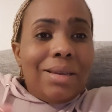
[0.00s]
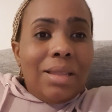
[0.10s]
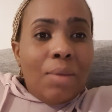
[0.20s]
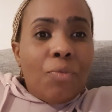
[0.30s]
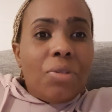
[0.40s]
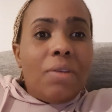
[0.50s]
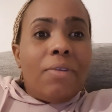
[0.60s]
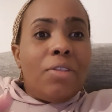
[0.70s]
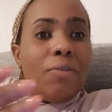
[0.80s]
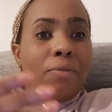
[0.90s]
them with the
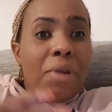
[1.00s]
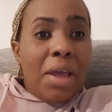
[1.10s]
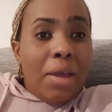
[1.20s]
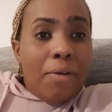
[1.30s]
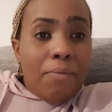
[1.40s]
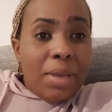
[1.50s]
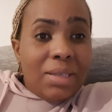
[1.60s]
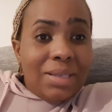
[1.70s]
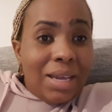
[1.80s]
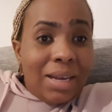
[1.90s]
father of my
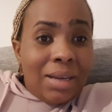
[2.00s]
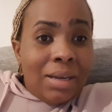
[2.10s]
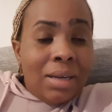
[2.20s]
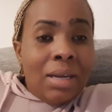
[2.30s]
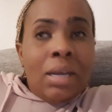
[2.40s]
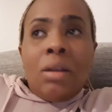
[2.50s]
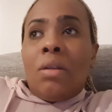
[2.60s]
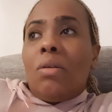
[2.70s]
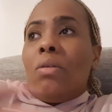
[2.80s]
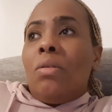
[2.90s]
son,
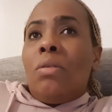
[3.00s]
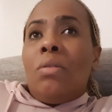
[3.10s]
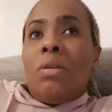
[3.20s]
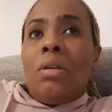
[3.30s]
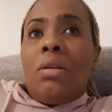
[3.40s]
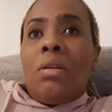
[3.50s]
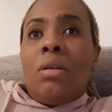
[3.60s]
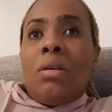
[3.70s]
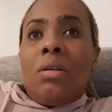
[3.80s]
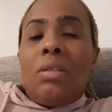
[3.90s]
or
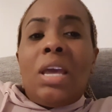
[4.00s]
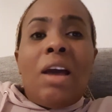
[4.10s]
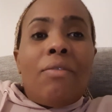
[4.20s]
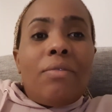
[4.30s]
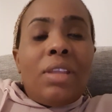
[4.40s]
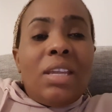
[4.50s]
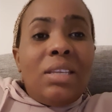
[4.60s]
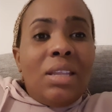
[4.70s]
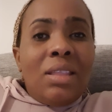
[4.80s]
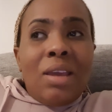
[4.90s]

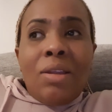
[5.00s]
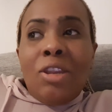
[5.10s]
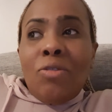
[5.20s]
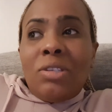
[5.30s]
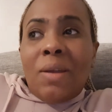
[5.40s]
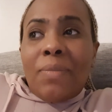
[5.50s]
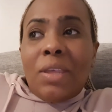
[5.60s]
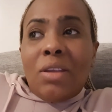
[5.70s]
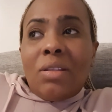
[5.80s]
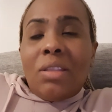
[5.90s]
they knew
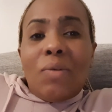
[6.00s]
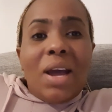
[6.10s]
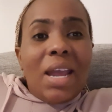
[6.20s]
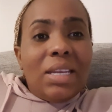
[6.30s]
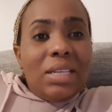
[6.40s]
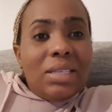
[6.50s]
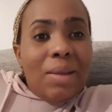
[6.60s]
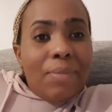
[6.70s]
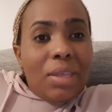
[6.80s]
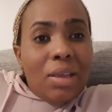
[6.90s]
something, they were hiding
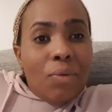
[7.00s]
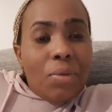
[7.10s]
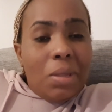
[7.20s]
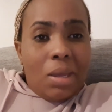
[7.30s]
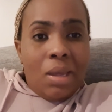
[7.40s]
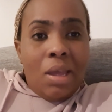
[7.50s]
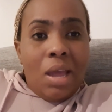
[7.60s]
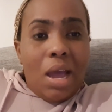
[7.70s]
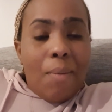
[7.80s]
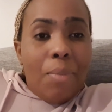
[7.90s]
something
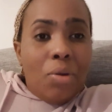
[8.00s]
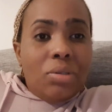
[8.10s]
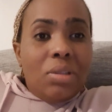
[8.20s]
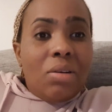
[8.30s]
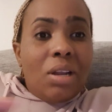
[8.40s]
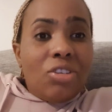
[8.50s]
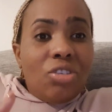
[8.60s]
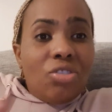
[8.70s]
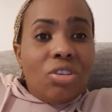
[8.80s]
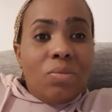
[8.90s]
about the
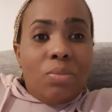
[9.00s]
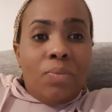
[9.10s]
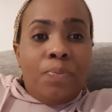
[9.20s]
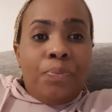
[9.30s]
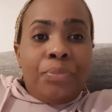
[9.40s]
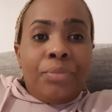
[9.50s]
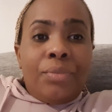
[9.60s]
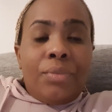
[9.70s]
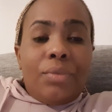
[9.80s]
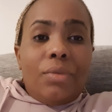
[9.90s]
relationship
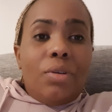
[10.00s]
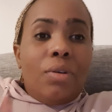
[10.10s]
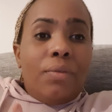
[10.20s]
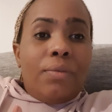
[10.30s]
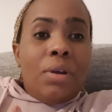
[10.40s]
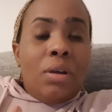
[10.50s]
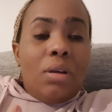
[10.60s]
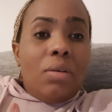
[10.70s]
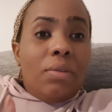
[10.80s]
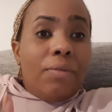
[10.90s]
of
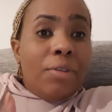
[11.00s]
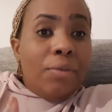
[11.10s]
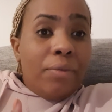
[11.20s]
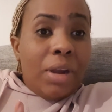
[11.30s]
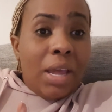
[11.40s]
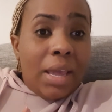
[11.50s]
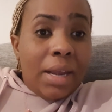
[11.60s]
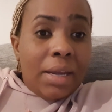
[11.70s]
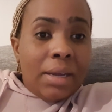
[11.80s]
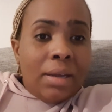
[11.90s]
the father of
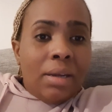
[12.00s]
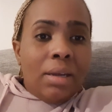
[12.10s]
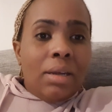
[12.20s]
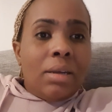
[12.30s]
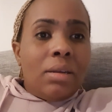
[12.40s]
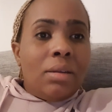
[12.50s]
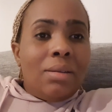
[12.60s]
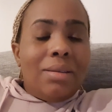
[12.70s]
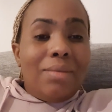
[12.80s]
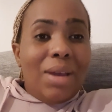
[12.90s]
Ryan.
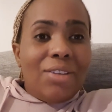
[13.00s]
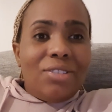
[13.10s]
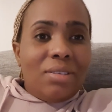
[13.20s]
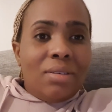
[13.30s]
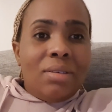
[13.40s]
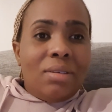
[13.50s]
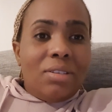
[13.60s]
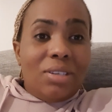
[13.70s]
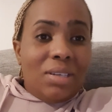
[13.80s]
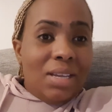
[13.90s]
Imagine,
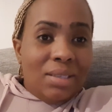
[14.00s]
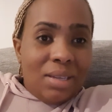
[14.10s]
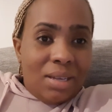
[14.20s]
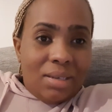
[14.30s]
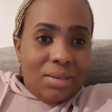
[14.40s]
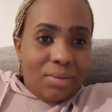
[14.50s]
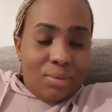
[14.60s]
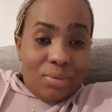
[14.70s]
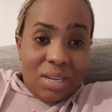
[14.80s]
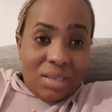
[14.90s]
she does that.
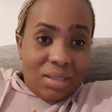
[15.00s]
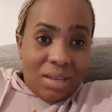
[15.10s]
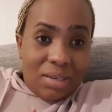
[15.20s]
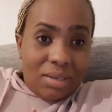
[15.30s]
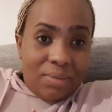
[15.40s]
Who does that?